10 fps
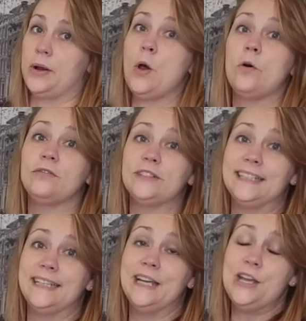but
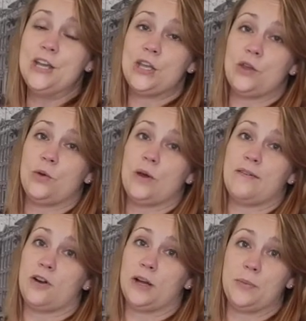hopefully you
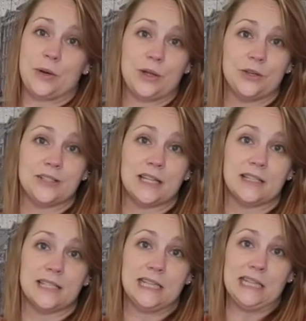have already put on your
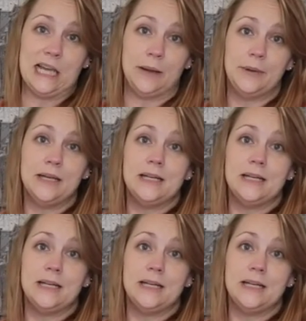Scentsy Club